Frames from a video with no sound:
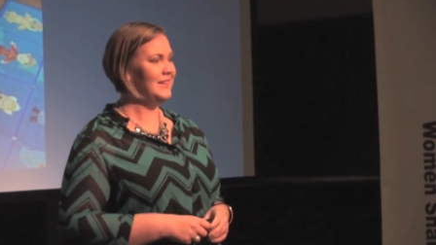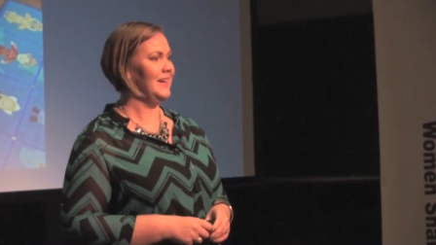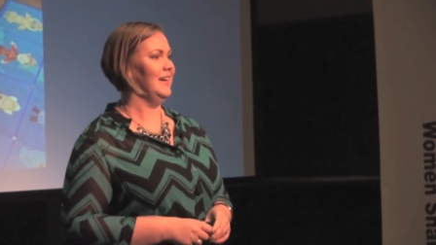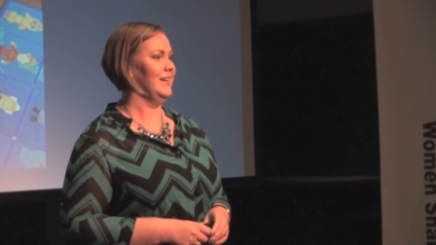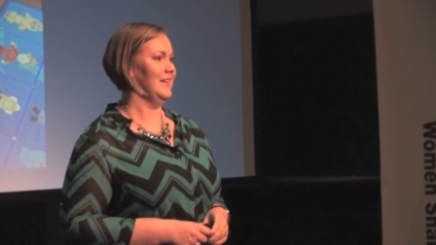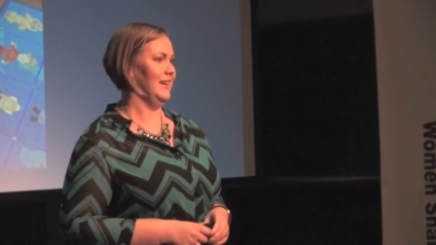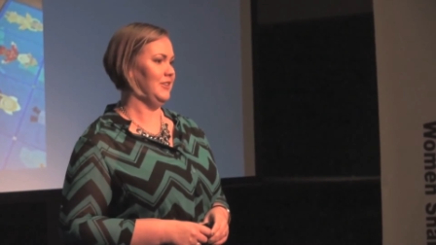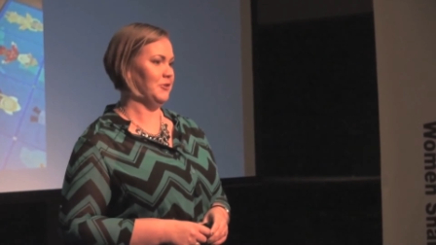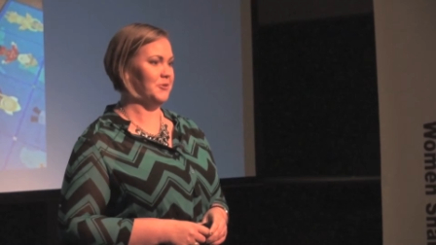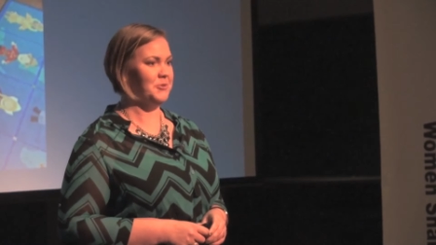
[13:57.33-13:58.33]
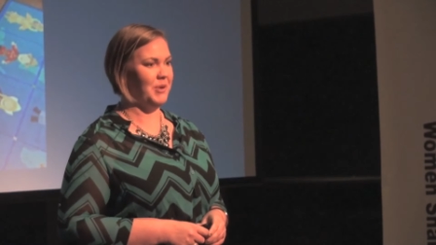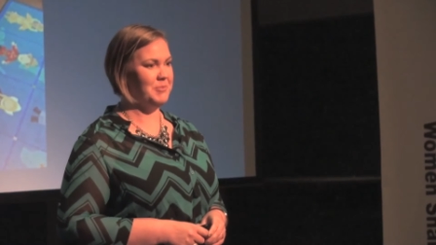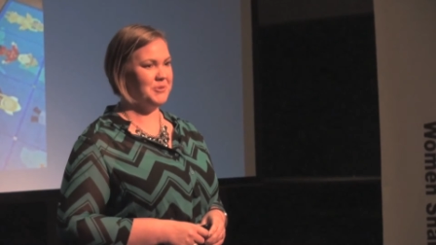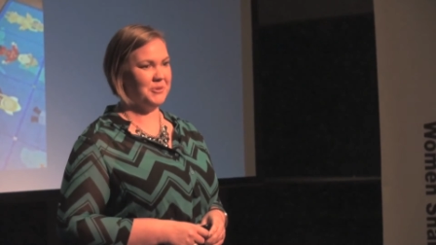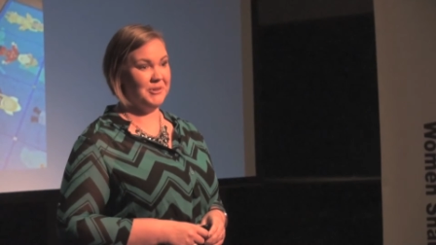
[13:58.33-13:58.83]
and
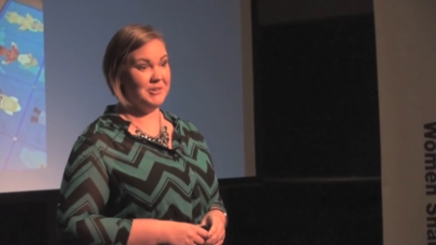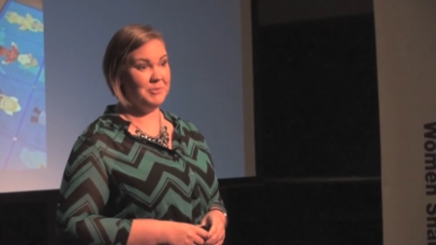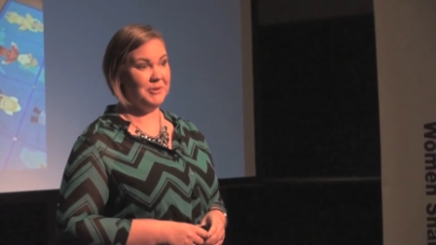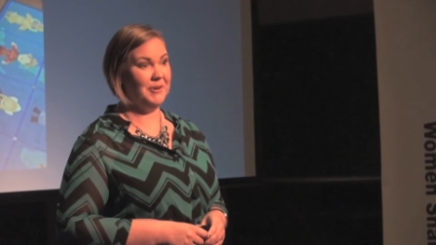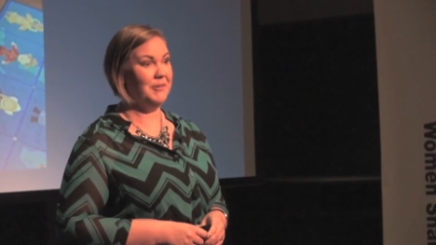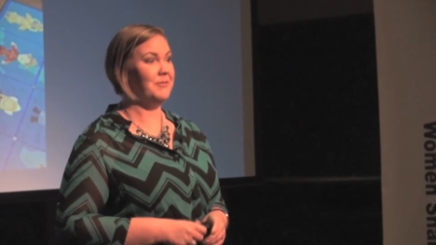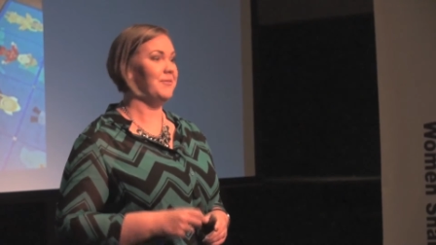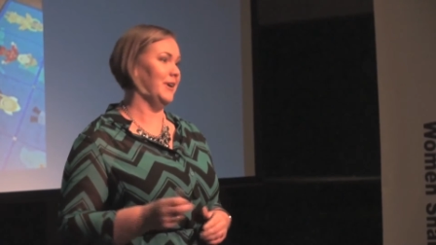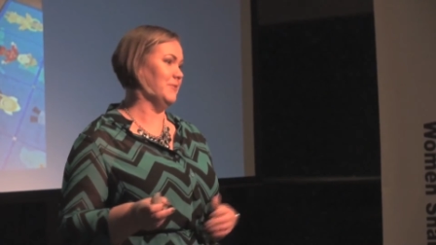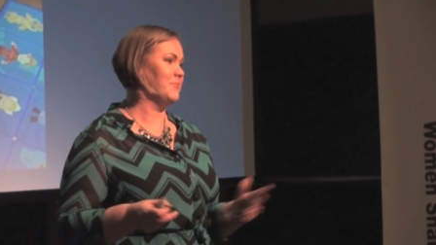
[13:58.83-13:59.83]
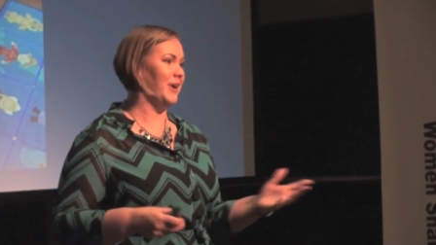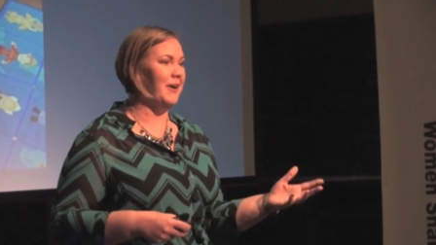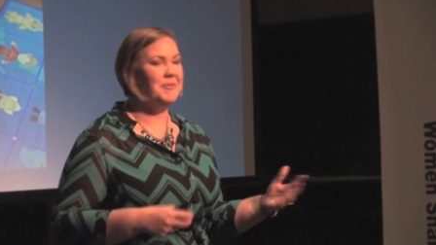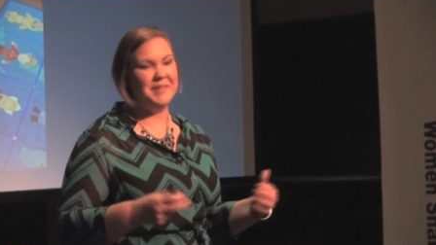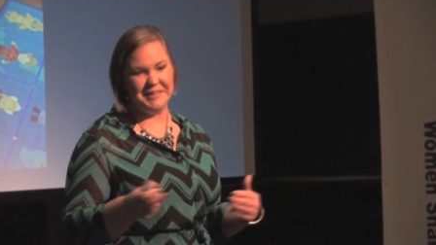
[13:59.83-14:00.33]
swap stories about all the fun and
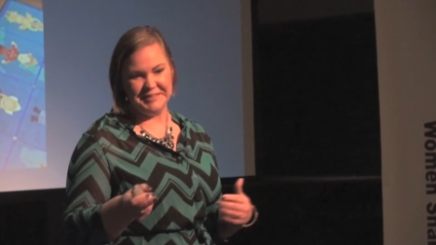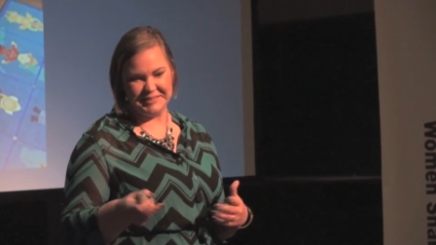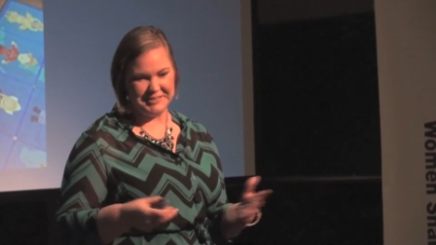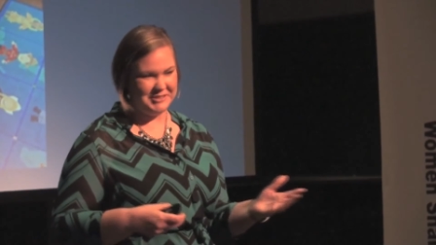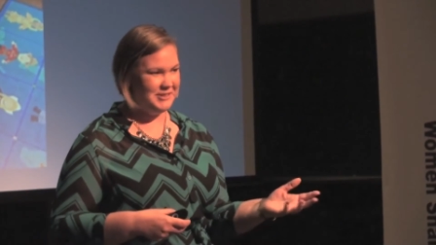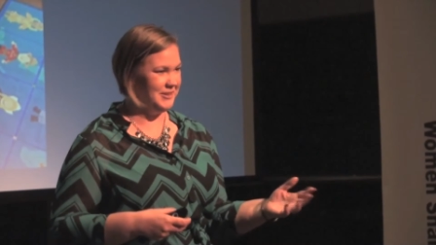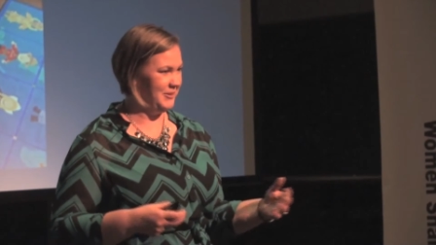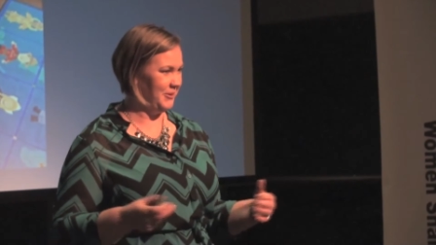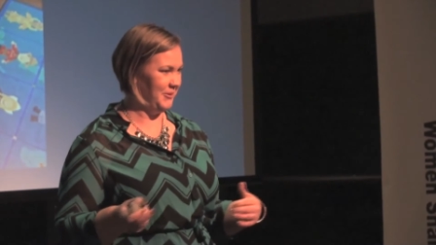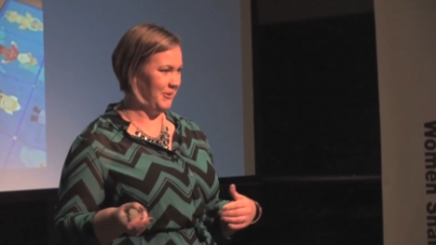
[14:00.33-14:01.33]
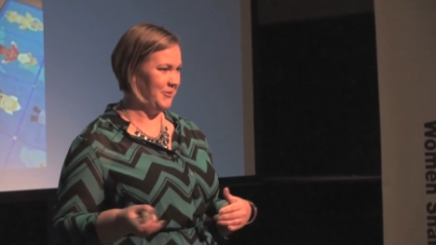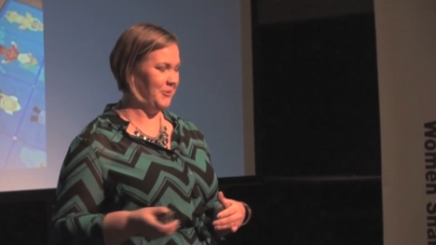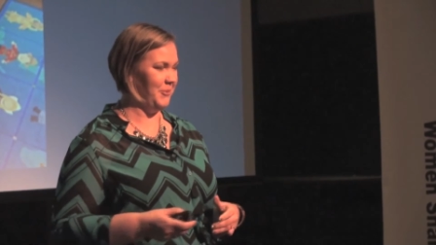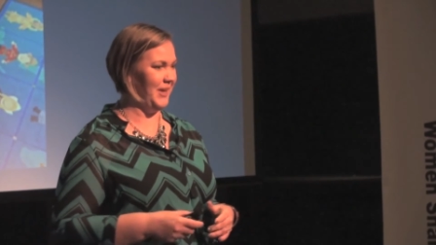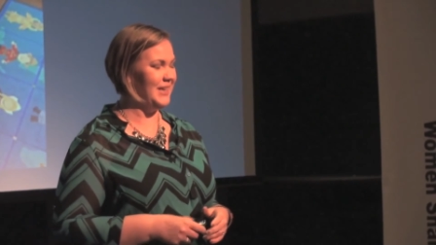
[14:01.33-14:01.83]
proud things that she did throughout the
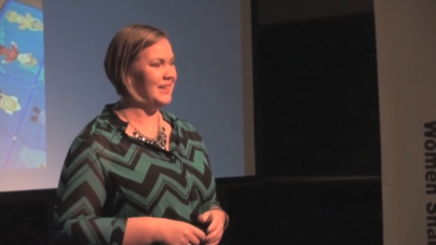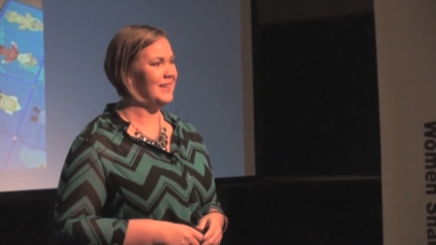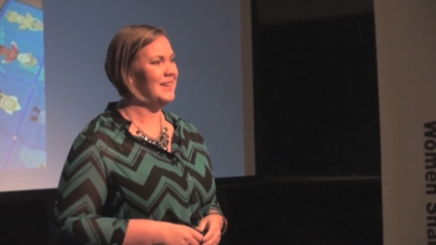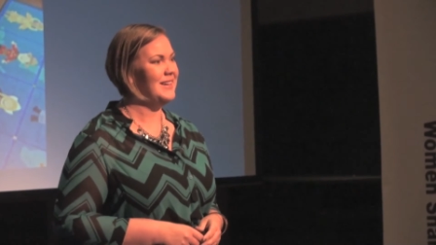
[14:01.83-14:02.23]
week.